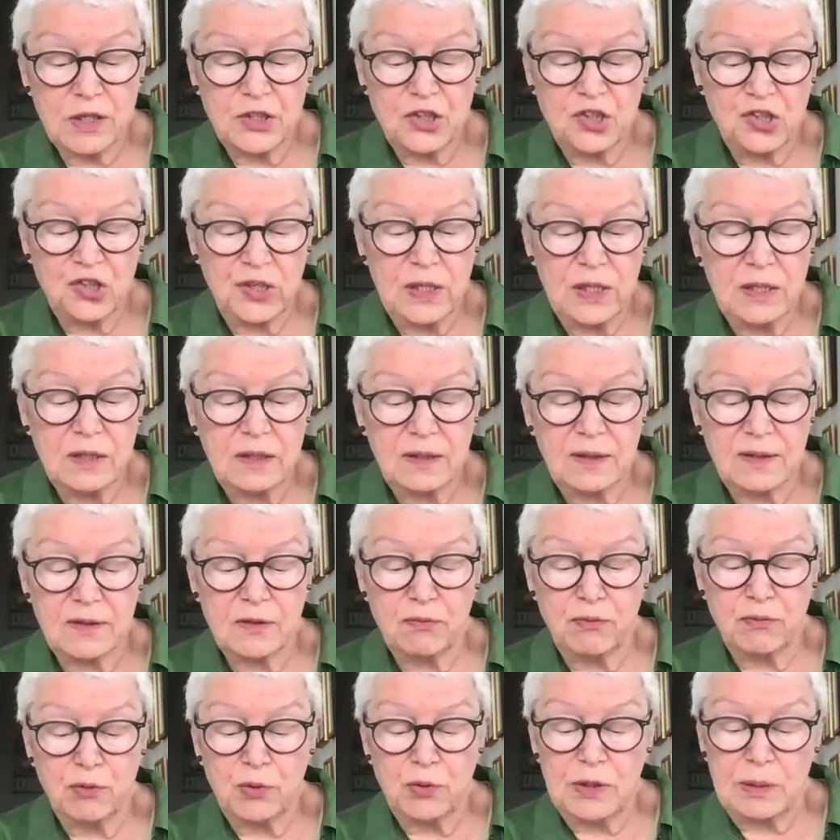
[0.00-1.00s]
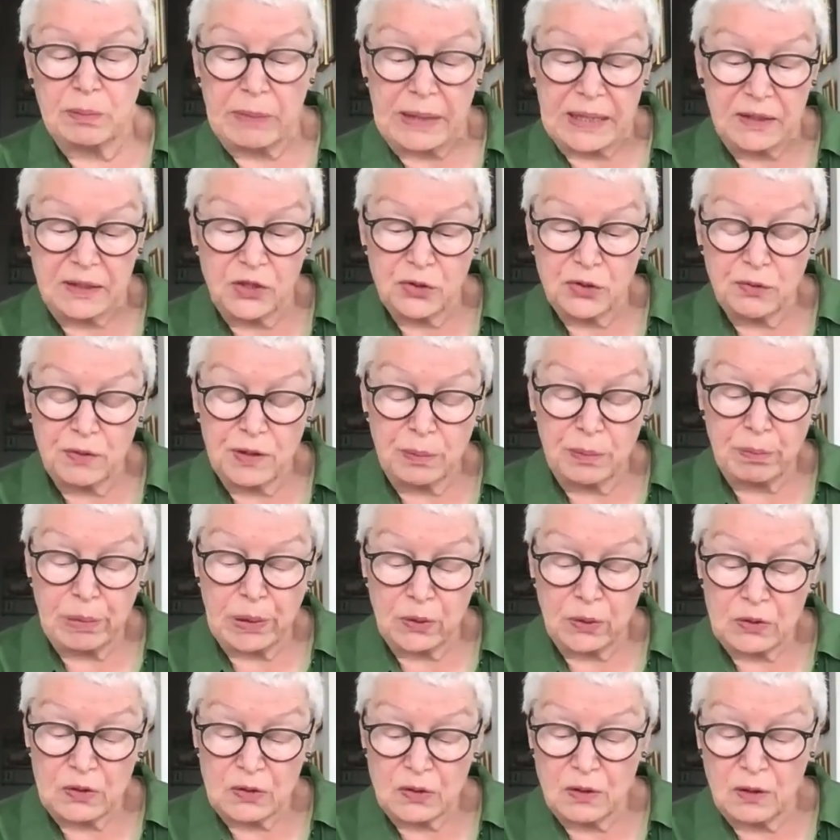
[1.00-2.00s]
shield the rudimentary
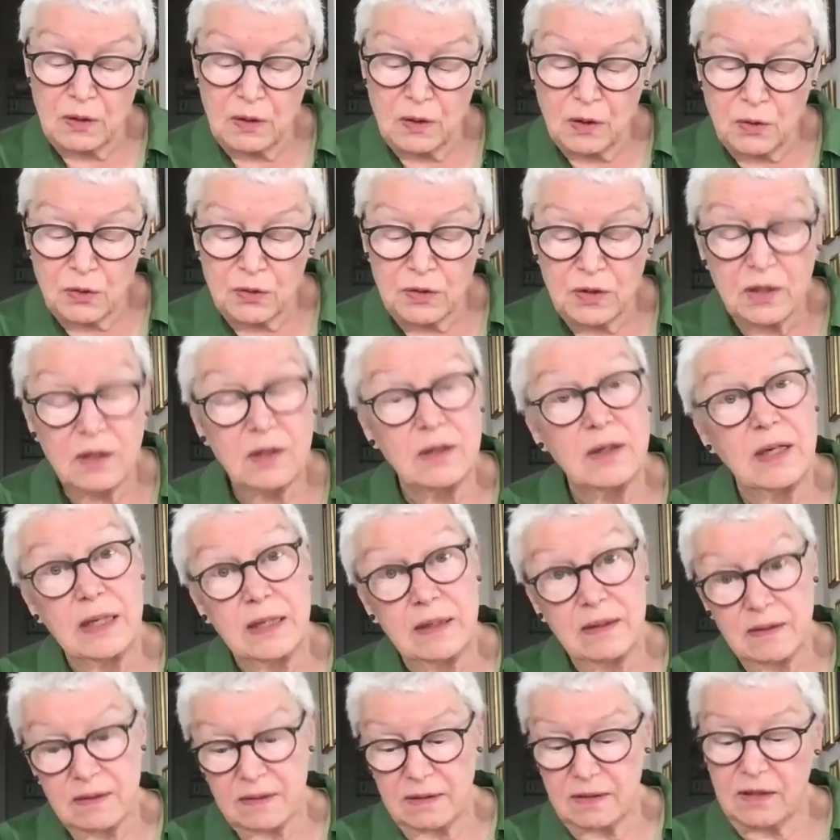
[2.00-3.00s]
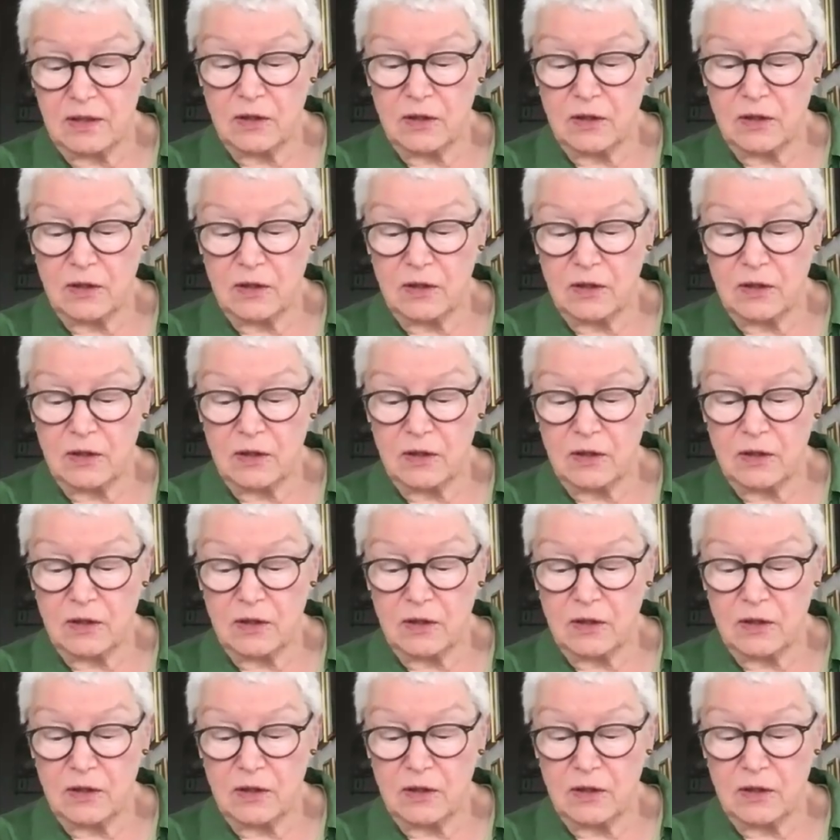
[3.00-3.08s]
post-colonial and,